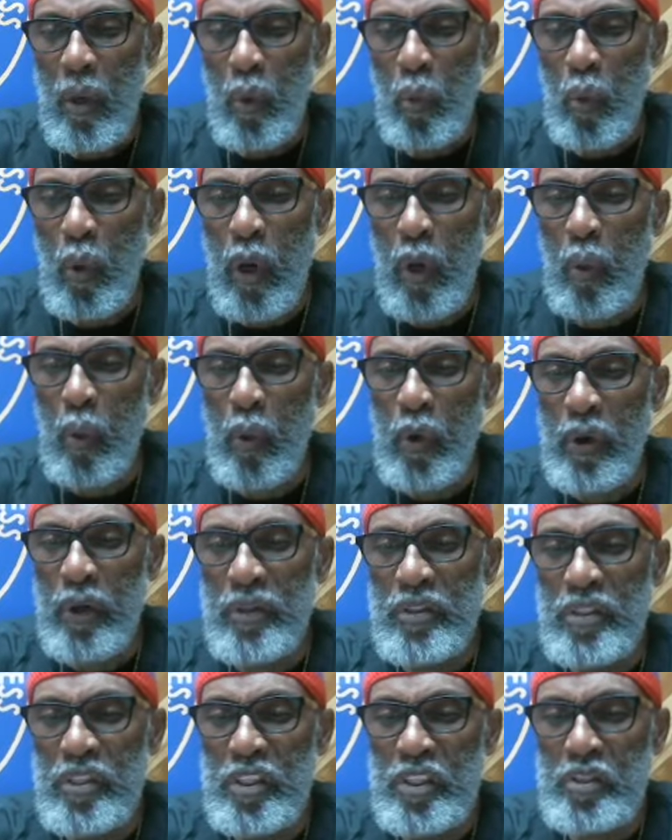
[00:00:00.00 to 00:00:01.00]
One
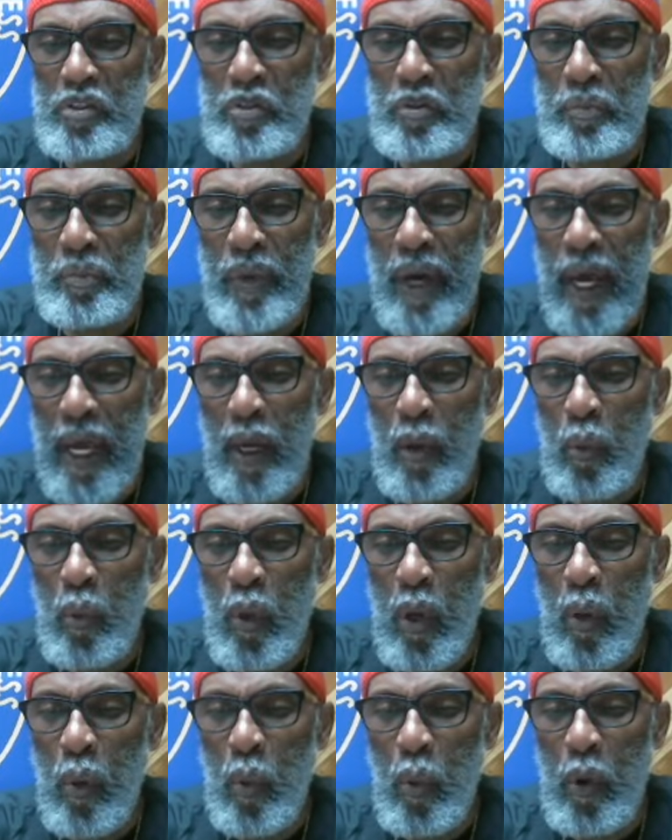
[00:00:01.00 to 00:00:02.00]
world central bank,
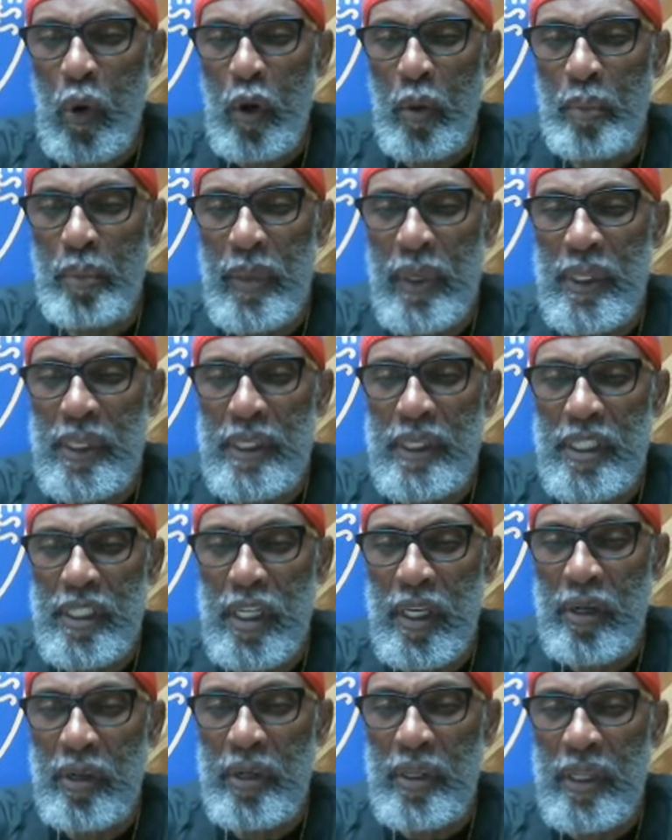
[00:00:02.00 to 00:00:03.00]
one world
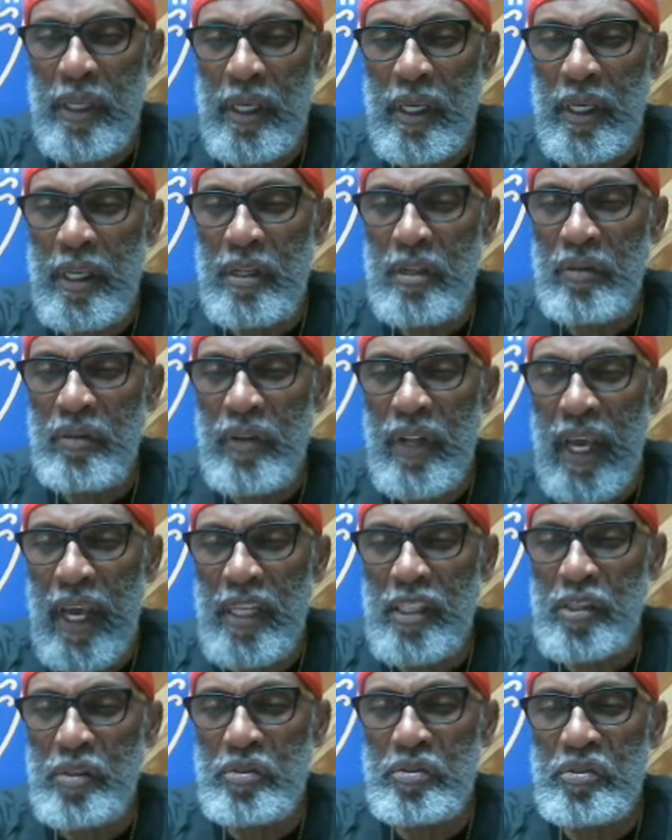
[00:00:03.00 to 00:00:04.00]
military, the end of
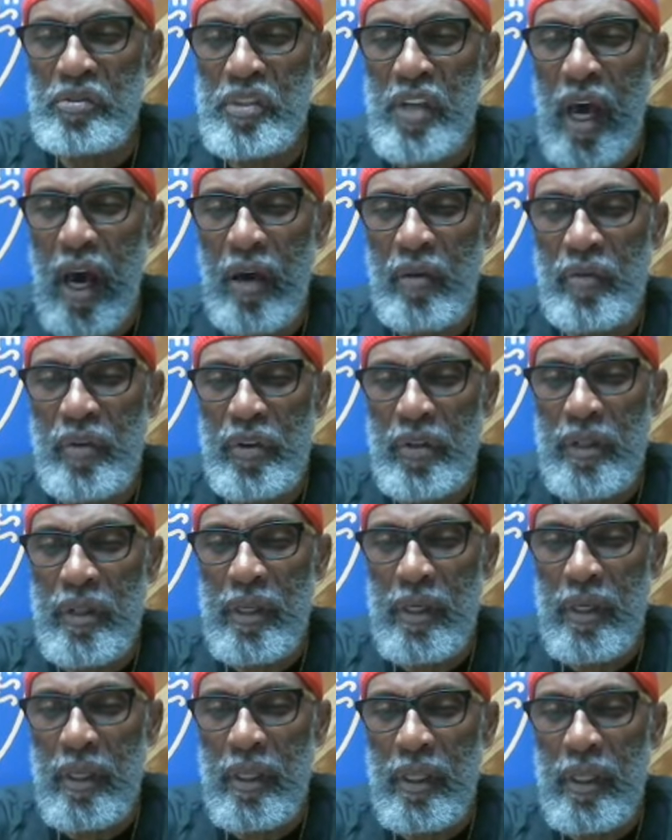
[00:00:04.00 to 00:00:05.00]
national
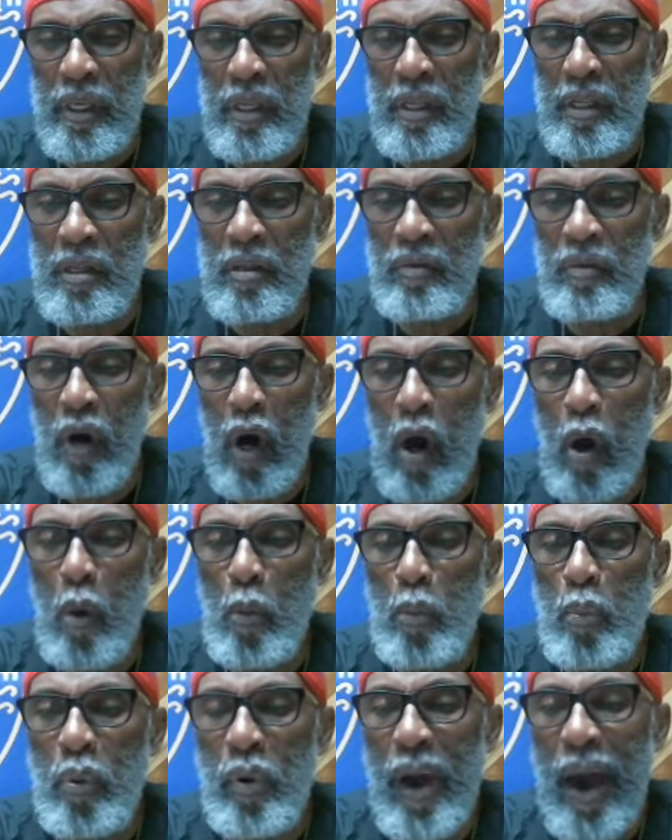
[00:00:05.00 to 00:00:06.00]
sovereignty, the end of all
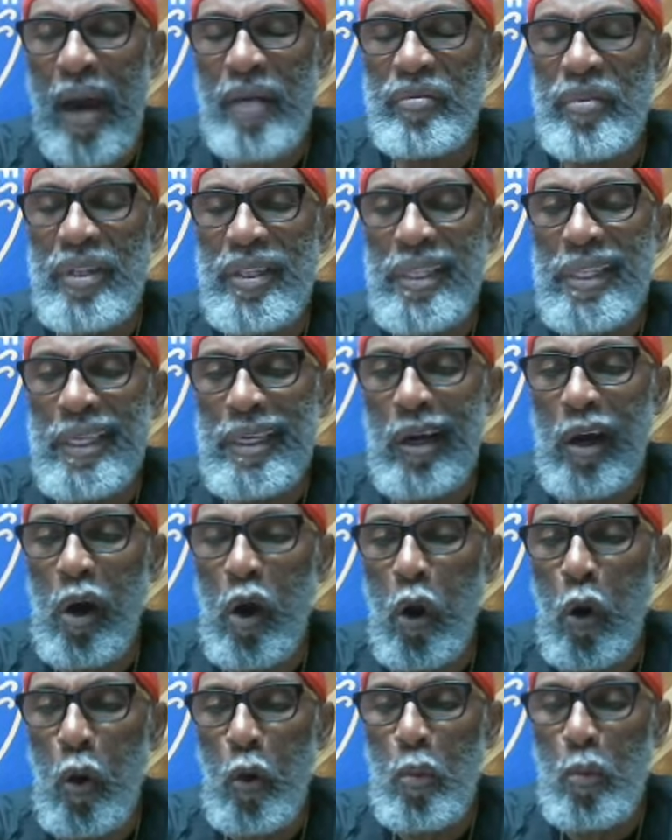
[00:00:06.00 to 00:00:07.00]
privately
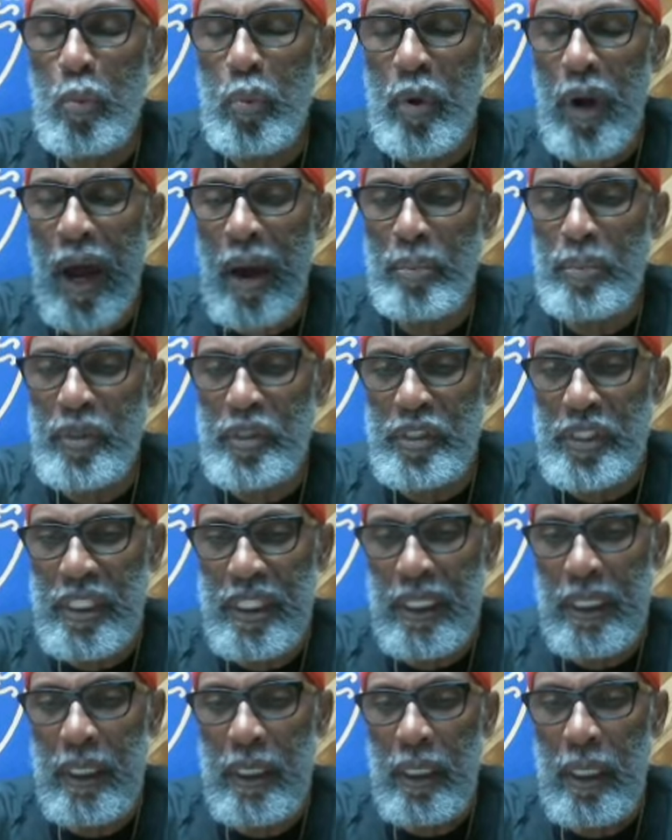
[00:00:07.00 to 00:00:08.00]
owned
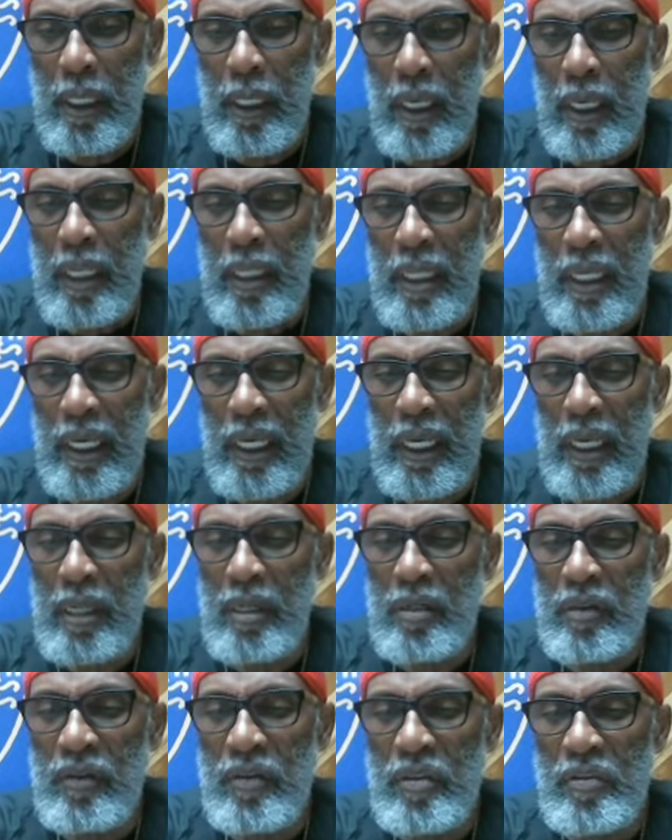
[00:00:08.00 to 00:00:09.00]
property, the
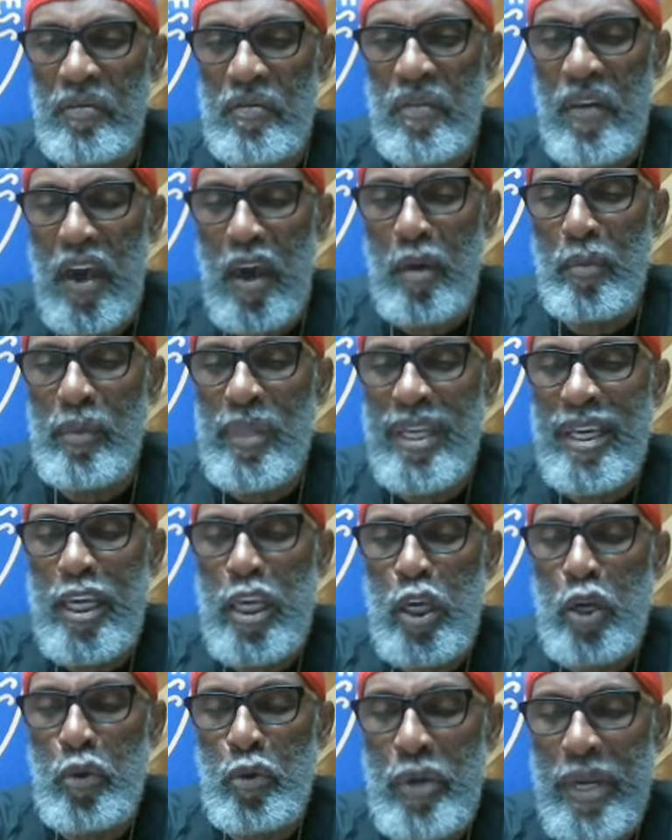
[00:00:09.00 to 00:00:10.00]
end of the family
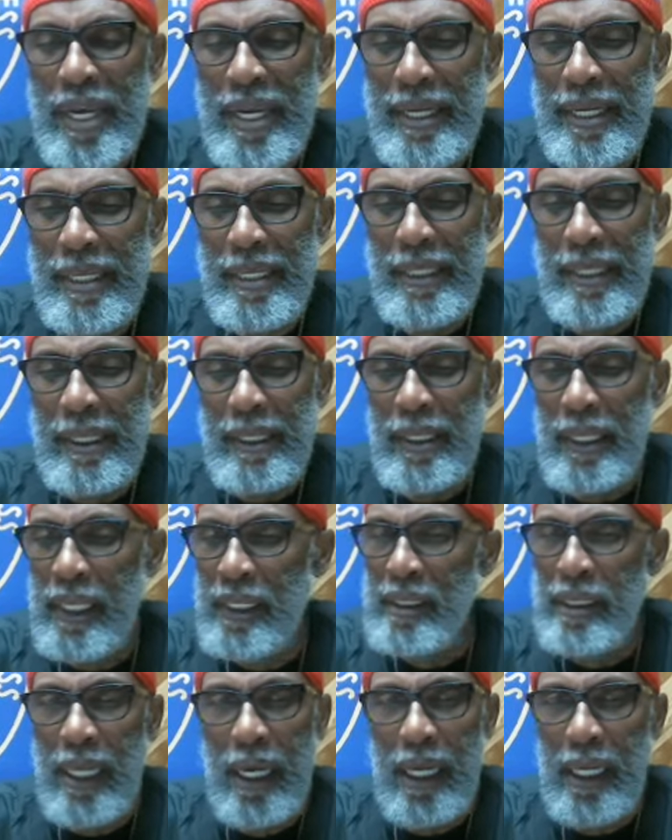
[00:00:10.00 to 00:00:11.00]
unit. They
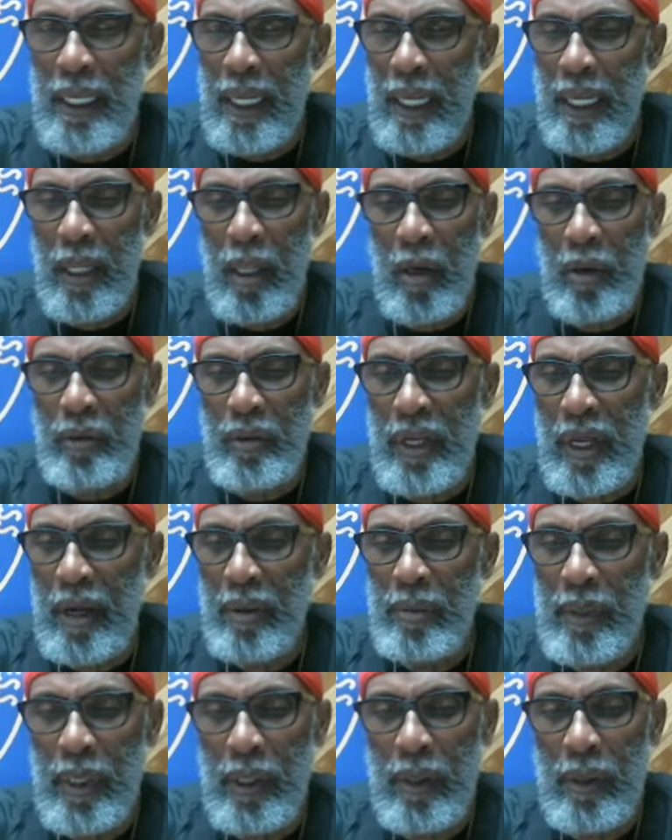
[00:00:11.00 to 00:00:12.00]
started that long
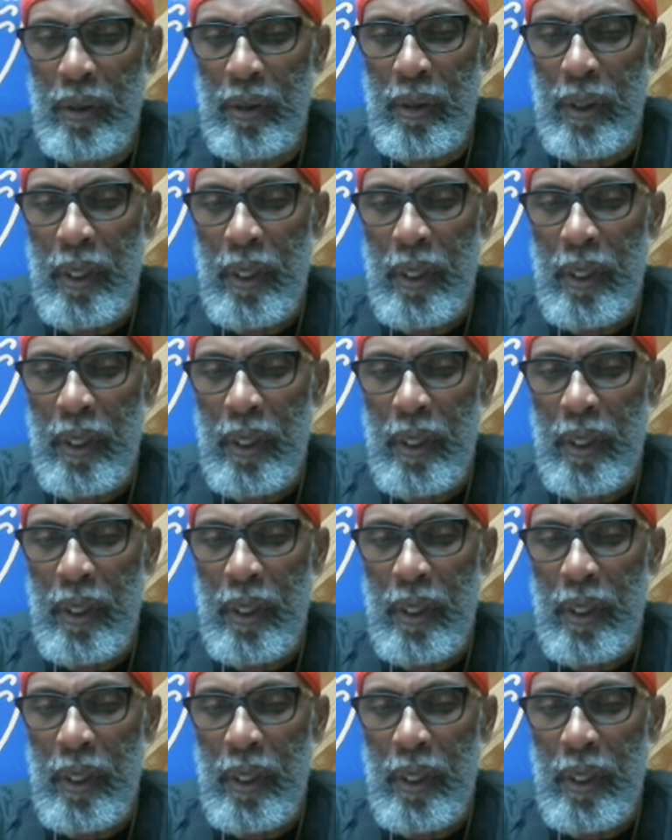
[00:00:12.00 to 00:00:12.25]
time ago.